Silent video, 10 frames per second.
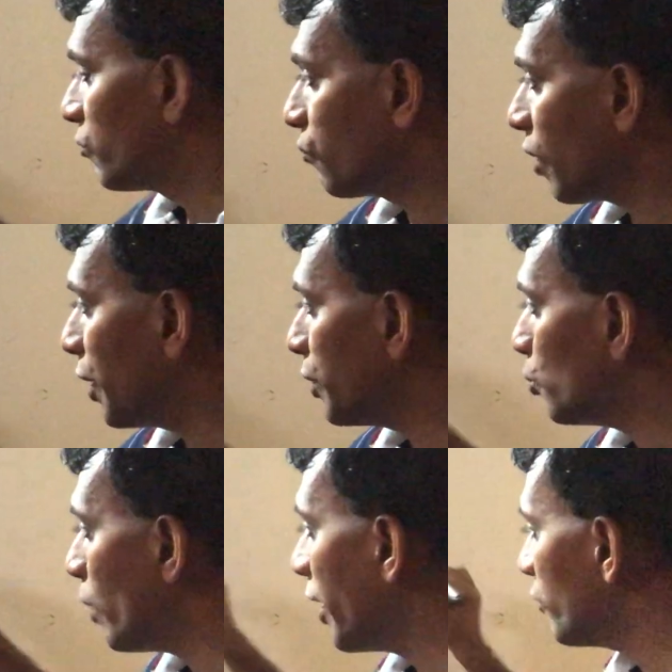
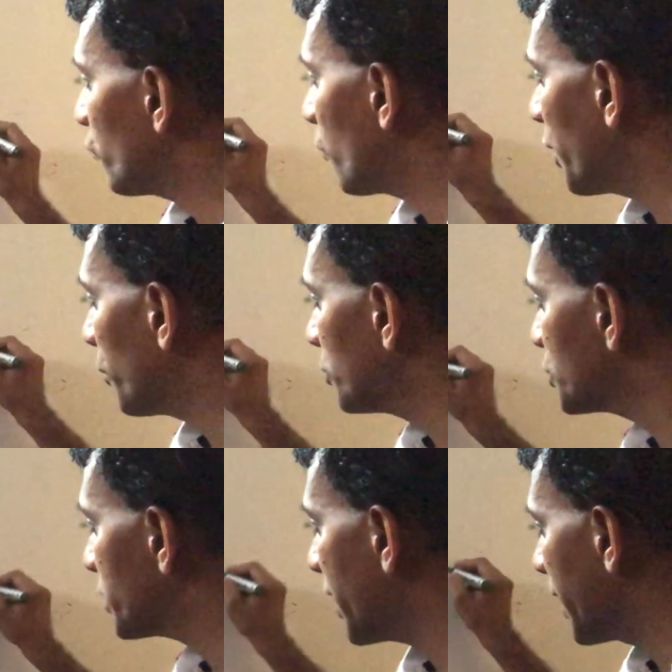5 and 5,
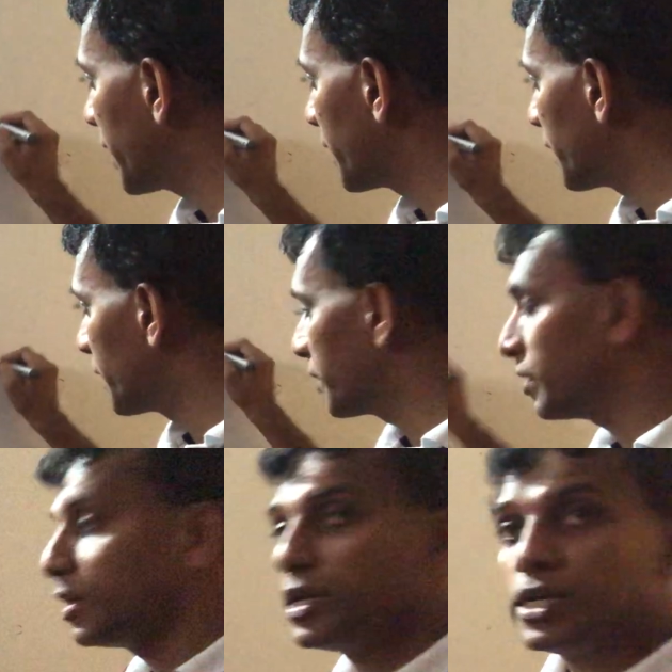10.
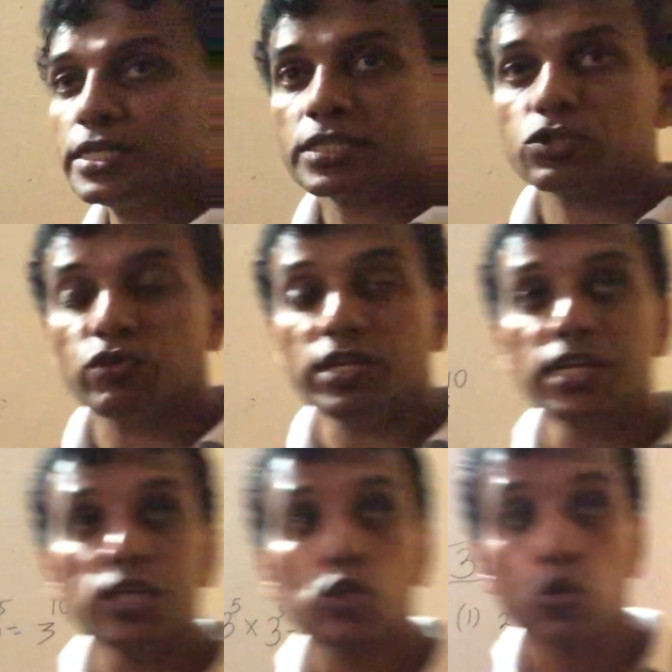
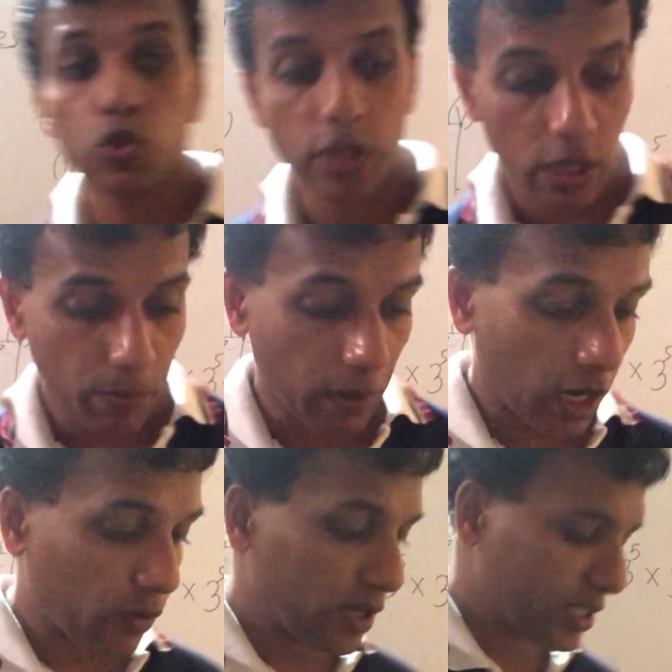3 to the
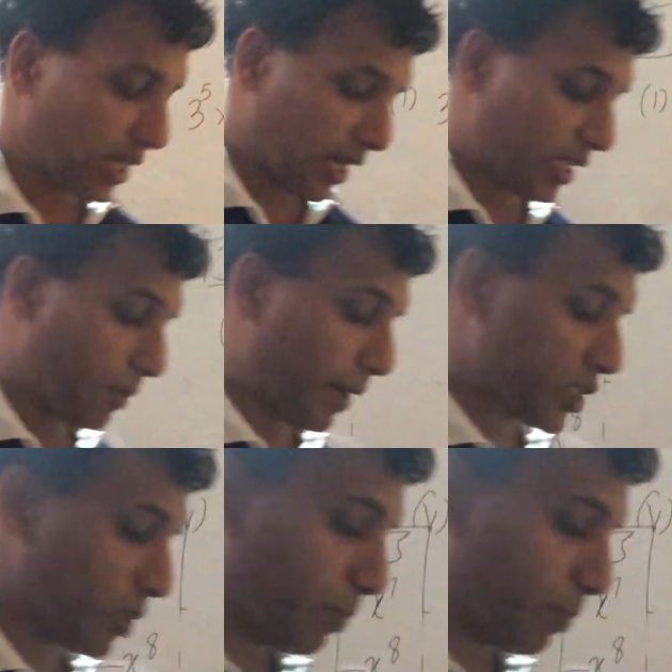power 10, they mention the